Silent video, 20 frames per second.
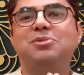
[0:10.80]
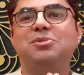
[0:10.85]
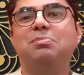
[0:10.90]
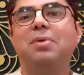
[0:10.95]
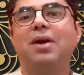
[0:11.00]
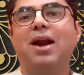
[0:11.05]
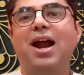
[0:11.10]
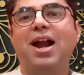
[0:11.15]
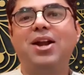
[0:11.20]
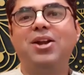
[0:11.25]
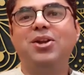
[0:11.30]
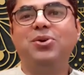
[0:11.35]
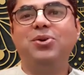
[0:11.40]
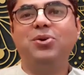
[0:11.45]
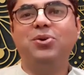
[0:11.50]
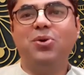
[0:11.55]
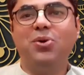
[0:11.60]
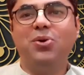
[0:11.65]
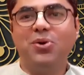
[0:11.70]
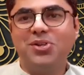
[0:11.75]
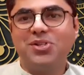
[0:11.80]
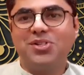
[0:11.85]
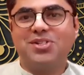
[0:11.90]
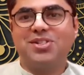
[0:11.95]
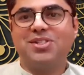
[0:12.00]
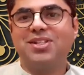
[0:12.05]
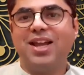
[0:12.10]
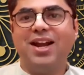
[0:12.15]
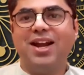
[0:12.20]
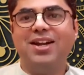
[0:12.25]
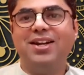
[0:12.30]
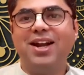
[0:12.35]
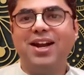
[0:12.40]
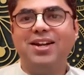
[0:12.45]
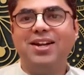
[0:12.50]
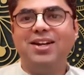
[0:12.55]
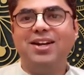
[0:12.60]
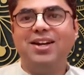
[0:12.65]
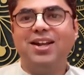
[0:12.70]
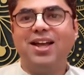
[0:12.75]
brand new course
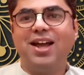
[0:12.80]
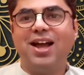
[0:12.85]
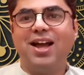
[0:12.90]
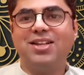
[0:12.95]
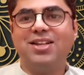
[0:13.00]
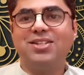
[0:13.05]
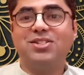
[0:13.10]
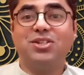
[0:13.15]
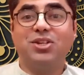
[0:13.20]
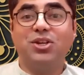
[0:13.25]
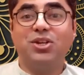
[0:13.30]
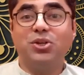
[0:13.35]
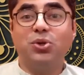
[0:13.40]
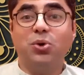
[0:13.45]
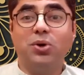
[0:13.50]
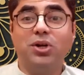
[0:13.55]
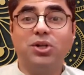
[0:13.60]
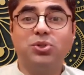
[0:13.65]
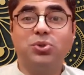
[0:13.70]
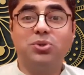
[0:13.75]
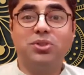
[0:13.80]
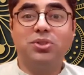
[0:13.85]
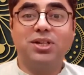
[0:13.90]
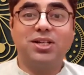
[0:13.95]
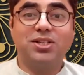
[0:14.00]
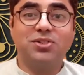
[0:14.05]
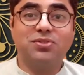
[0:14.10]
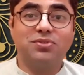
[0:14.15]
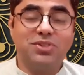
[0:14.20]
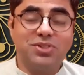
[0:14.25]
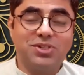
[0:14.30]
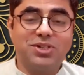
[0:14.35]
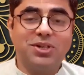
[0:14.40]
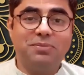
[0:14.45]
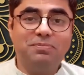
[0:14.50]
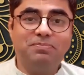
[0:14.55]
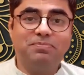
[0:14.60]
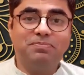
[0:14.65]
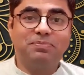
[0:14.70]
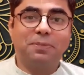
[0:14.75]
entitled as Yoga Sutras
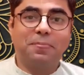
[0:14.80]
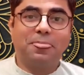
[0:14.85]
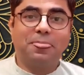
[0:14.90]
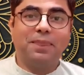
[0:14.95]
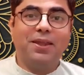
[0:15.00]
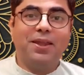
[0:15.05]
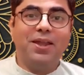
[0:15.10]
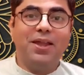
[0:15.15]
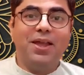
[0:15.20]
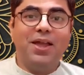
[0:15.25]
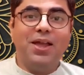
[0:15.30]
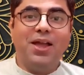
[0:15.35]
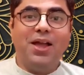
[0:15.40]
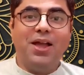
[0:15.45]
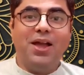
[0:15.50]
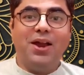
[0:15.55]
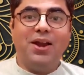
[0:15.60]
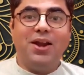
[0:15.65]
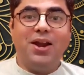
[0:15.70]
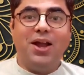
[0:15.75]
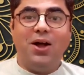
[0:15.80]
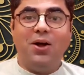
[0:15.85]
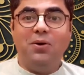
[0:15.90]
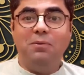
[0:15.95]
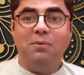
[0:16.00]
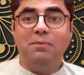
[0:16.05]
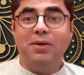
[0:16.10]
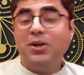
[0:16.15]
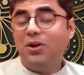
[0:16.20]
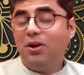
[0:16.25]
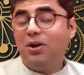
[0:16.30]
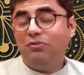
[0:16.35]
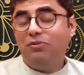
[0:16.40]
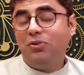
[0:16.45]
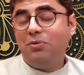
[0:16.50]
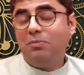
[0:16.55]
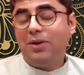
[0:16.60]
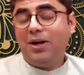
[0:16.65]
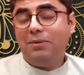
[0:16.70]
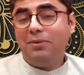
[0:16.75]
Wisdom. Now, many of you
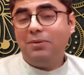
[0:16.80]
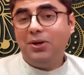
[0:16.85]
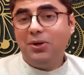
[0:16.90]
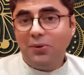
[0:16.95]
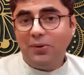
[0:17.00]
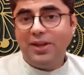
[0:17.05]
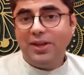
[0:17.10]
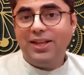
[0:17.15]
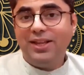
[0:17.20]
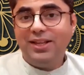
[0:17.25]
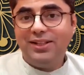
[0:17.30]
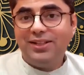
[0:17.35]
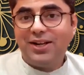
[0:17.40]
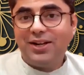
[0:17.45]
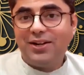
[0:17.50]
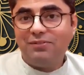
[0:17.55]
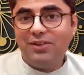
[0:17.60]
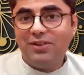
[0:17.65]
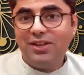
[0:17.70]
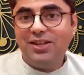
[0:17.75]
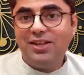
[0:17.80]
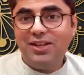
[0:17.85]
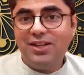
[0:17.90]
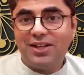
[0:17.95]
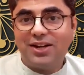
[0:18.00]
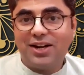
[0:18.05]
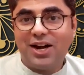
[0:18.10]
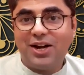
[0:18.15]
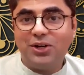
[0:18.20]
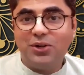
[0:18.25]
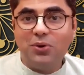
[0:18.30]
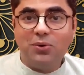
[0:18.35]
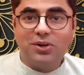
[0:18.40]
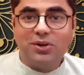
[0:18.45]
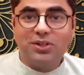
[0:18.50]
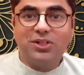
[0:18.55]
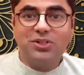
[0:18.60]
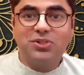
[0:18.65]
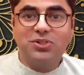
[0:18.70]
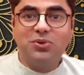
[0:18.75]
might be knowing that we here at
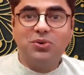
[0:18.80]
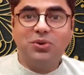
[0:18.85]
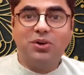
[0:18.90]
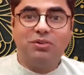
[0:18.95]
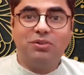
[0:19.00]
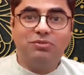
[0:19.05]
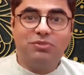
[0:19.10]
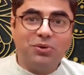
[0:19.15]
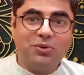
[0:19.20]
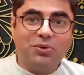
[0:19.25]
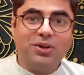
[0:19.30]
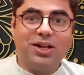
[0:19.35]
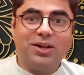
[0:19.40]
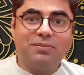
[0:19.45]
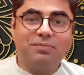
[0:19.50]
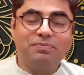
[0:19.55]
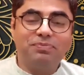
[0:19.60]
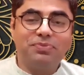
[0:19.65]
Govardhan School of Yoga